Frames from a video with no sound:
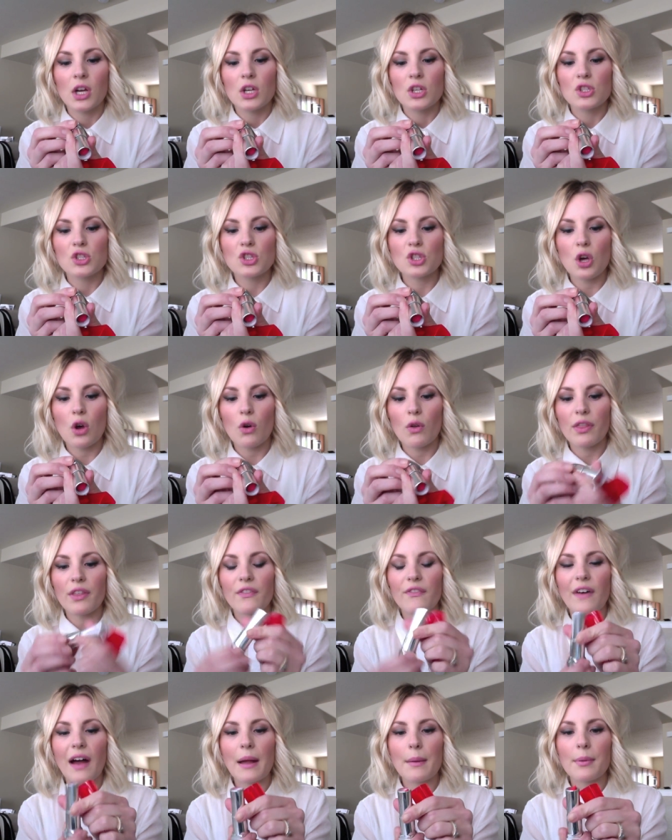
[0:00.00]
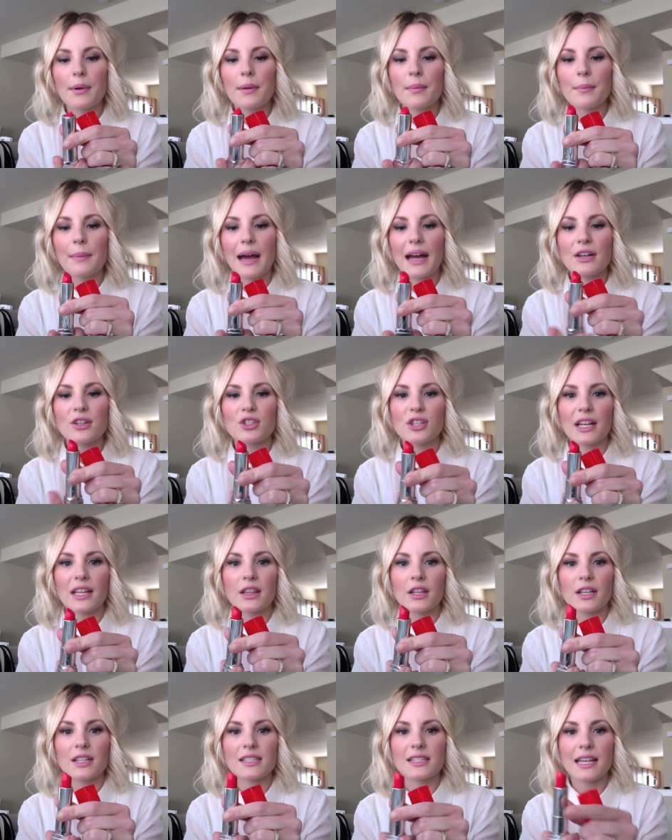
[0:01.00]
So the Vibrant Mandarin
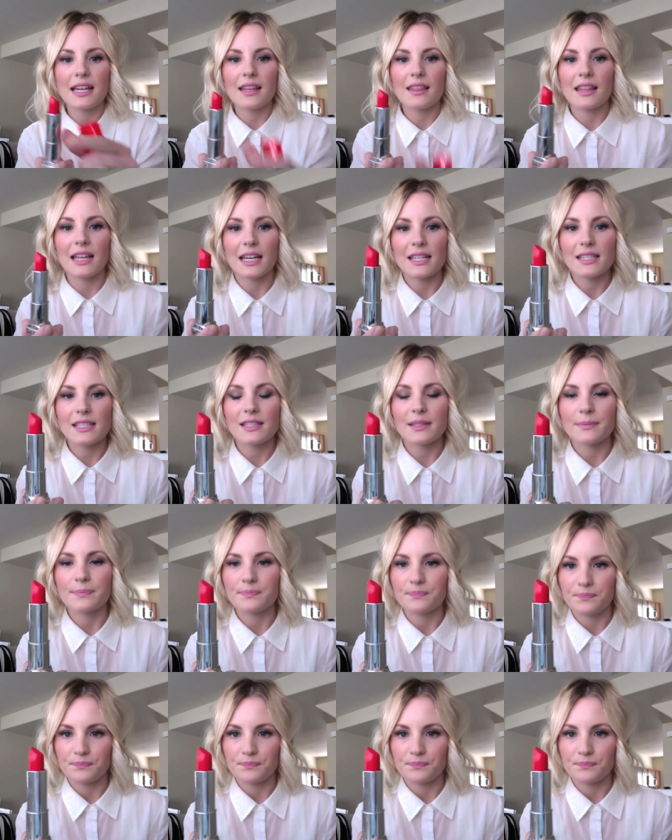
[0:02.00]
looks like this.